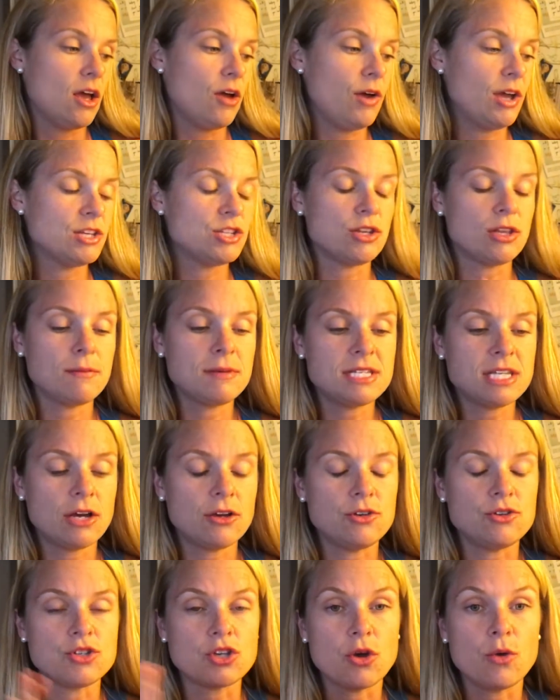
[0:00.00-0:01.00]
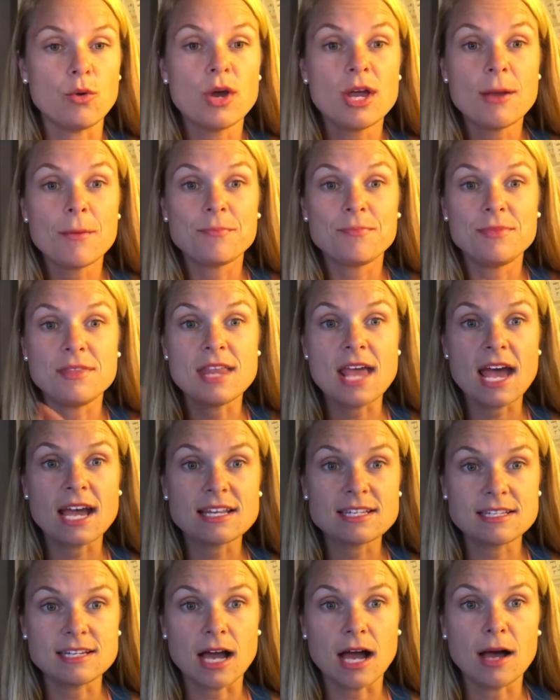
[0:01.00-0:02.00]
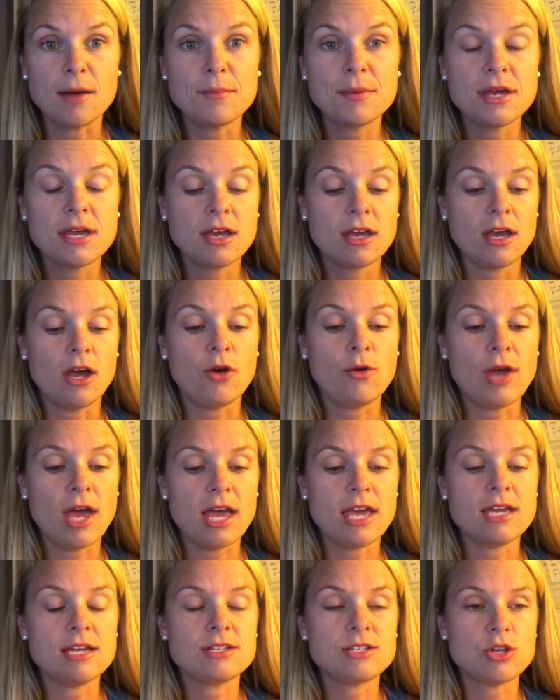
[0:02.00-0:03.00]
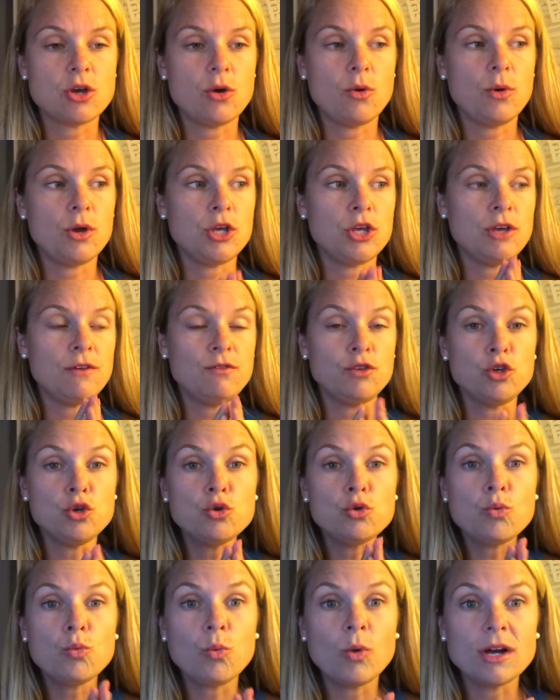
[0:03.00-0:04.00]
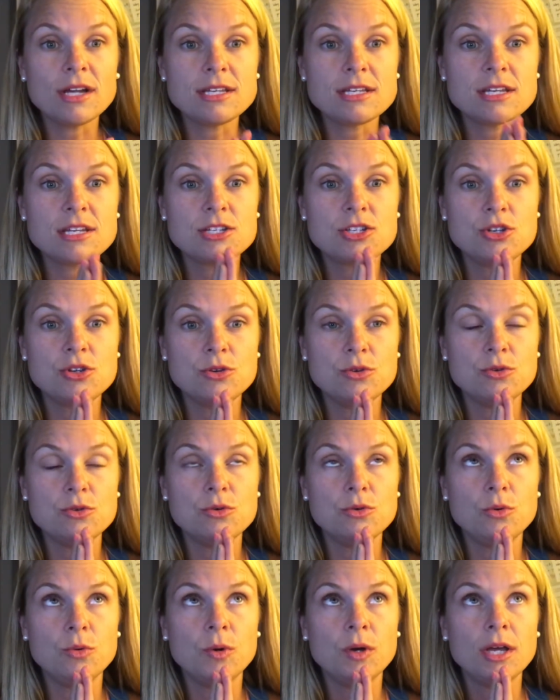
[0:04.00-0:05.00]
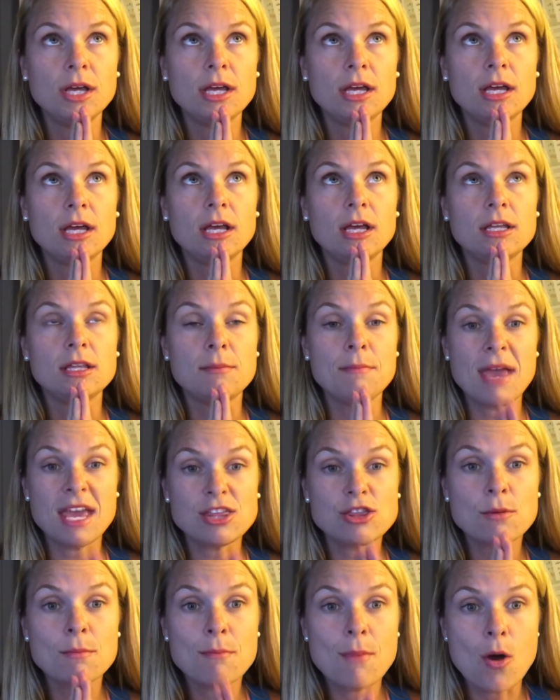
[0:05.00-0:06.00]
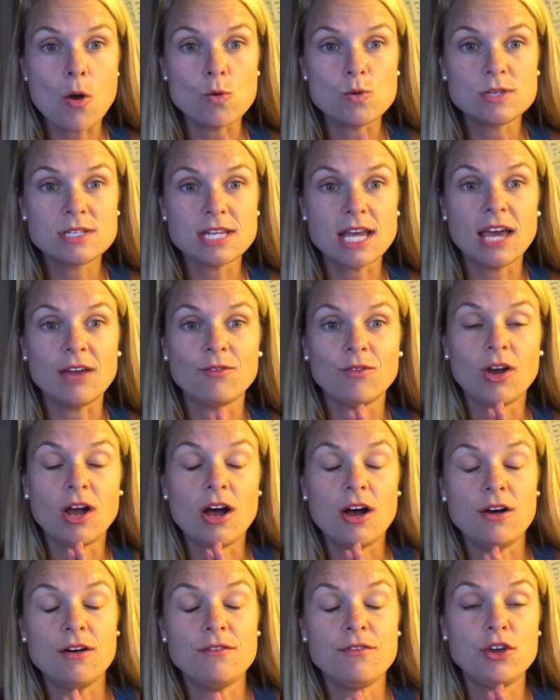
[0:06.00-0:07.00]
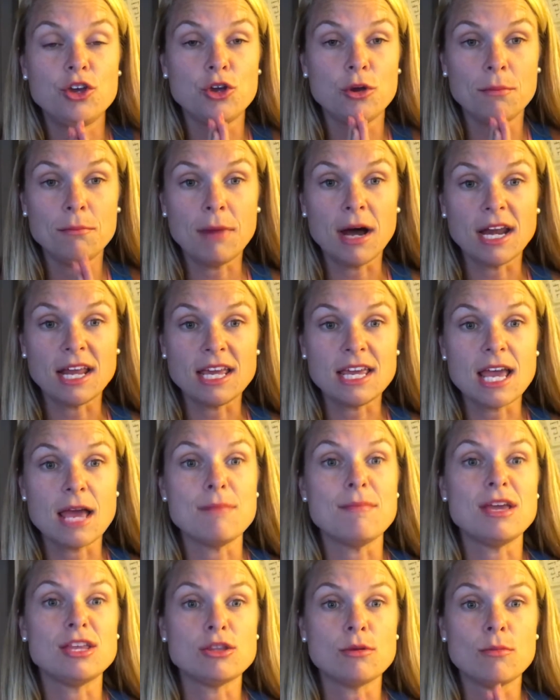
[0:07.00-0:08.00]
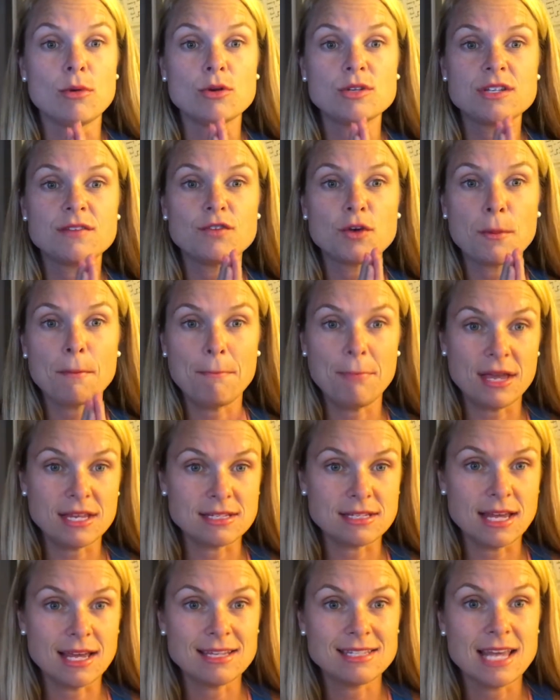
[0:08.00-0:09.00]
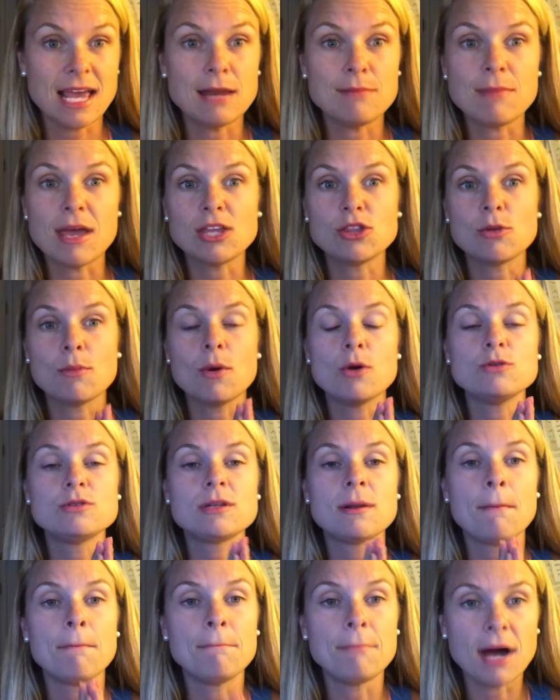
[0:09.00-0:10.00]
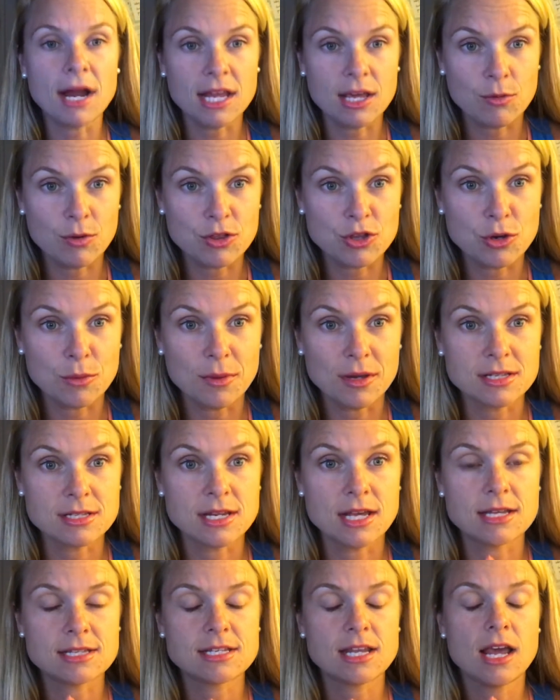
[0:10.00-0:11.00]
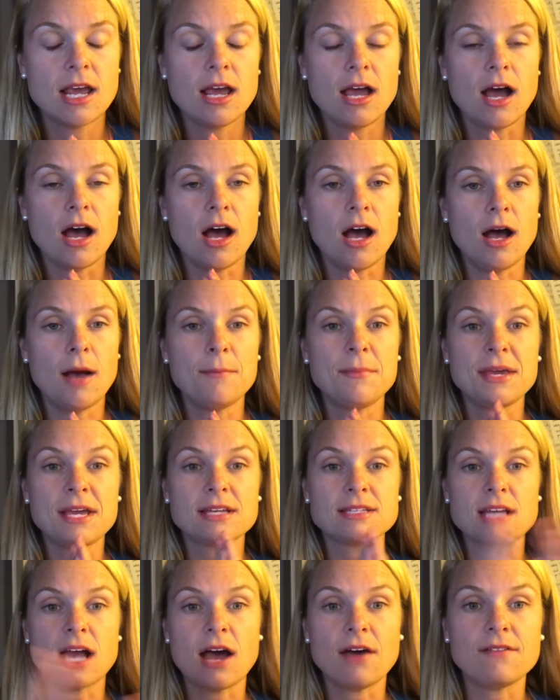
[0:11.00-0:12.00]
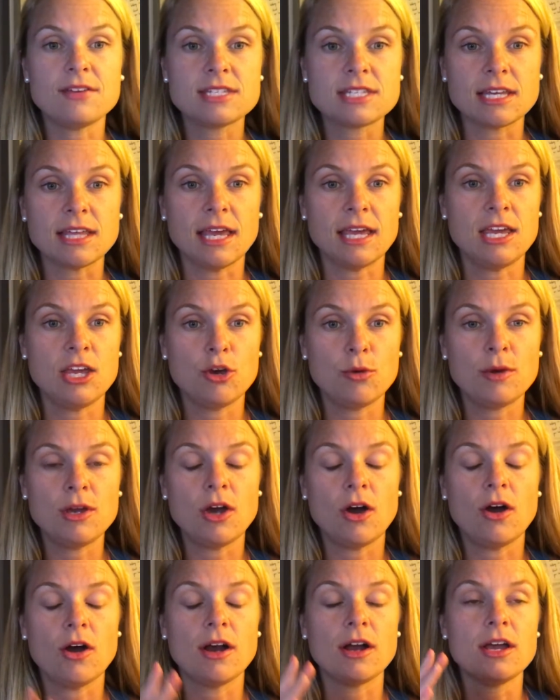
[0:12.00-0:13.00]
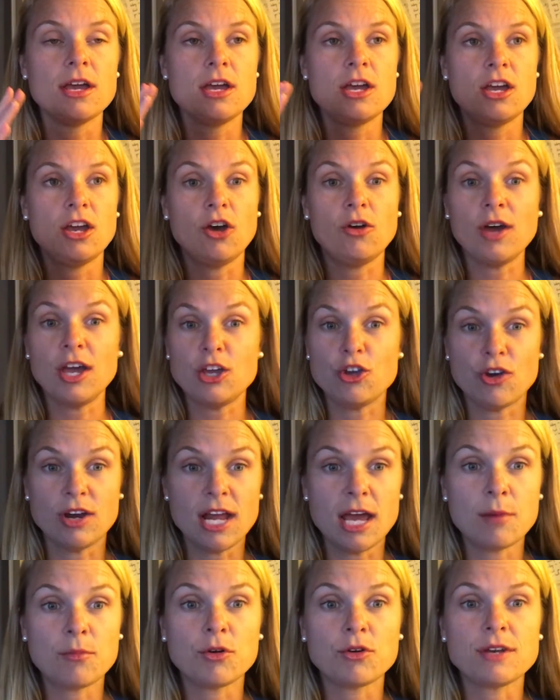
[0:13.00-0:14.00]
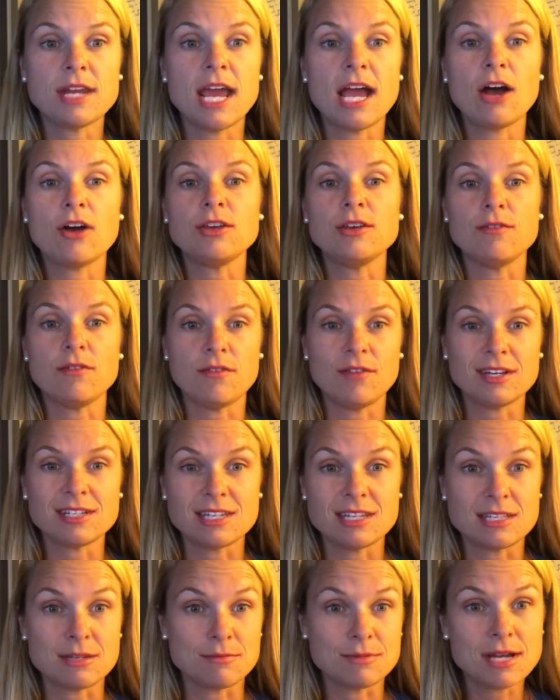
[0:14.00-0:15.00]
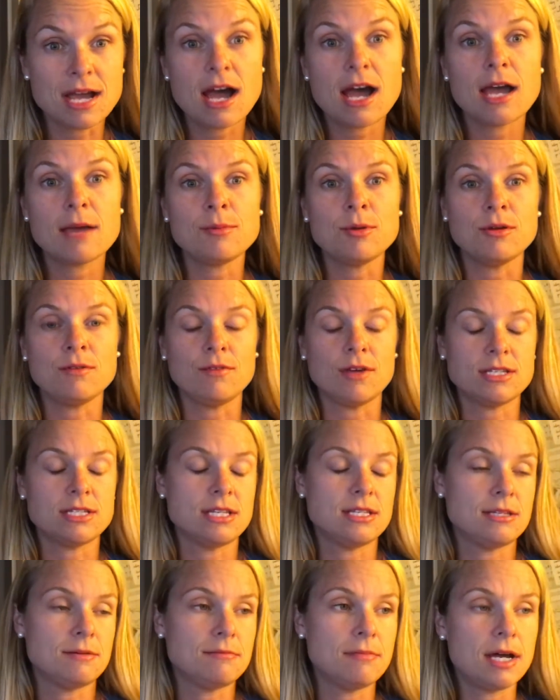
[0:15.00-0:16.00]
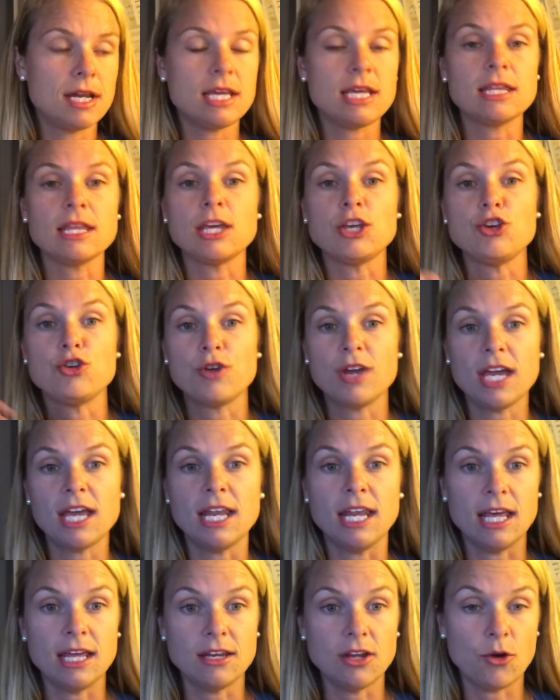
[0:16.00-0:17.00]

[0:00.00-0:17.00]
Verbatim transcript: Okay, so let me tell you, so next up, okay, so if you want to, make the most and of your money and make the most of your business and make the most money with your business um, because obviously like here we are okay you're an emerald now you've invested some time you invested some money like you're in it